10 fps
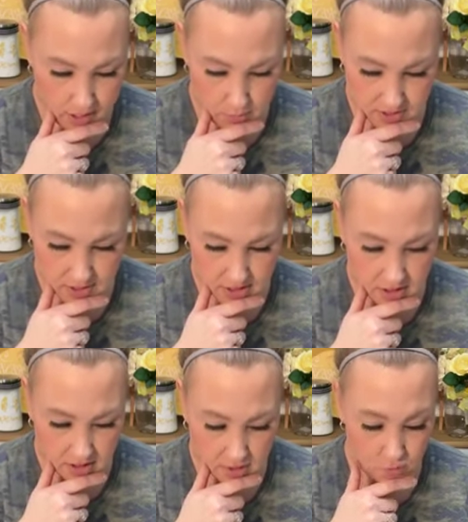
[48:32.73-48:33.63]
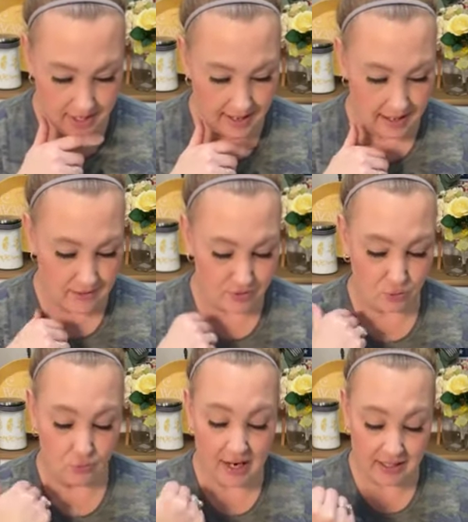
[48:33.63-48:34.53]
But when I was gonna look, we
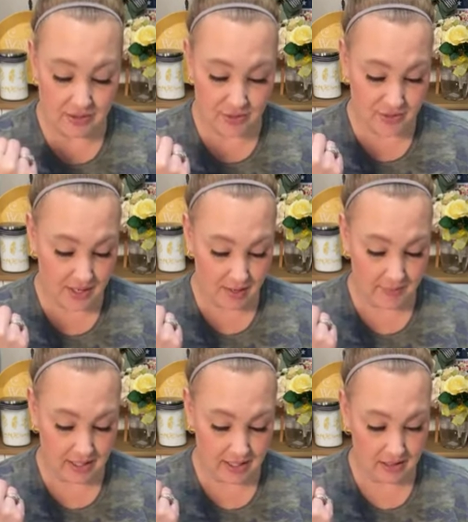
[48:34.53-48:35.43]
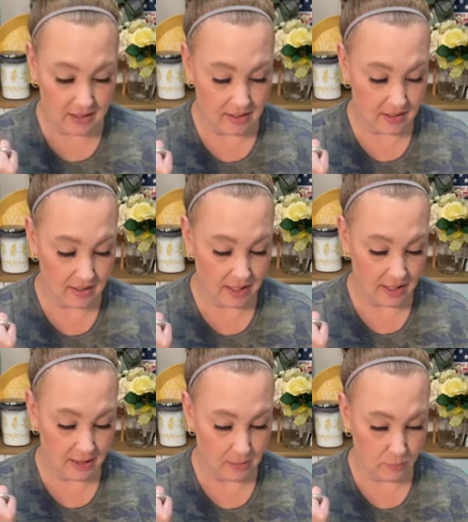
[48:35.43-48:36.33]
have risers come in,
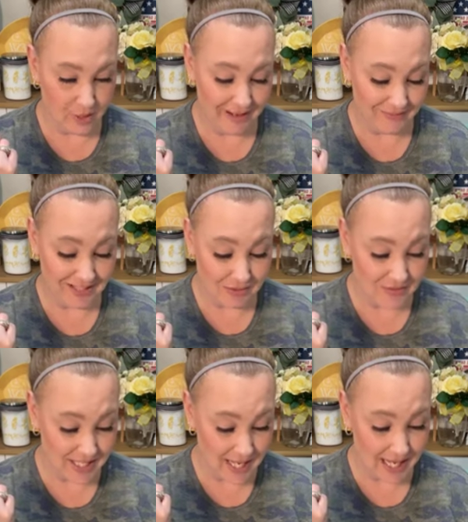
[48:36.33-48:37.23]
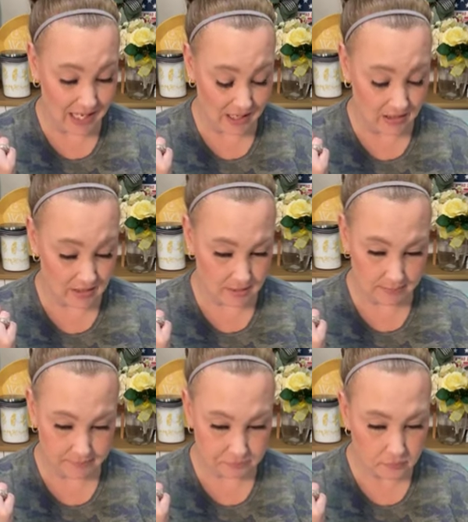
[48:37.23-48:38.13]
we have gift
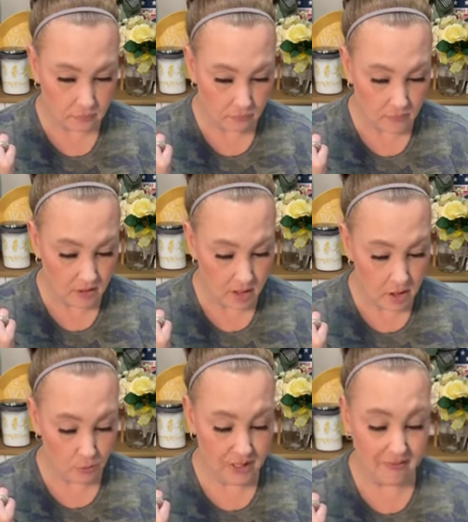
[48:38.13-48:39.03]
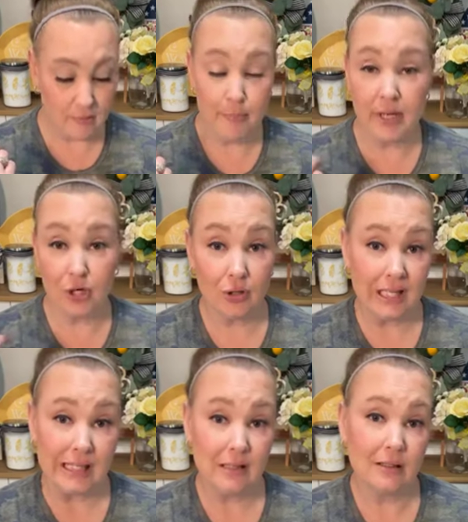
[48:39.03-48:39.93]
tags, we have a
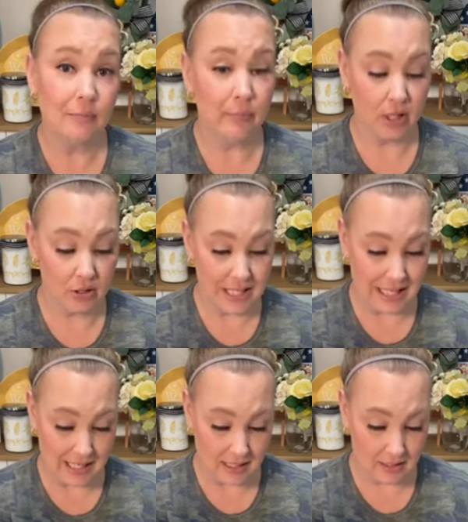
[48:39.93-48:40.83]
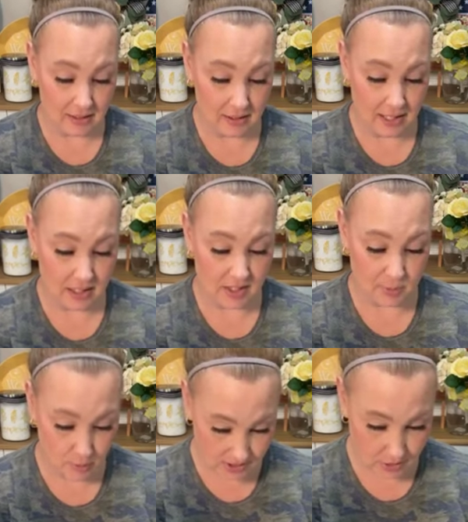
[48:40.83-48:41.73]
berry ink, an
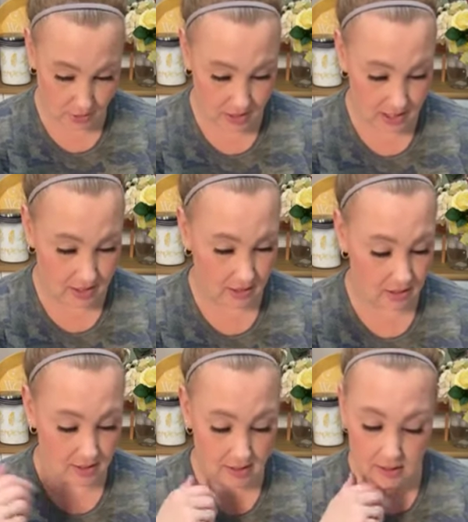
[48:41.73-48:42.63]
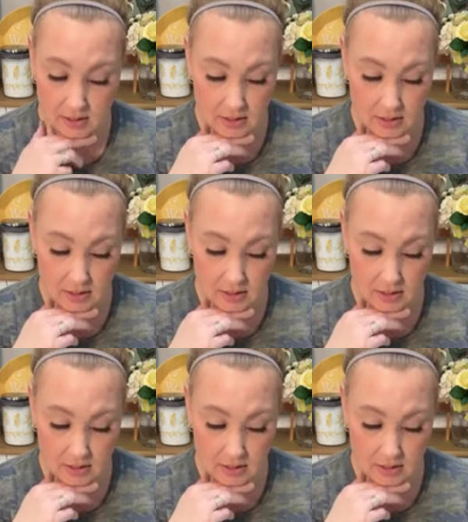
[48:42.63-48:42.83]
espresso ink.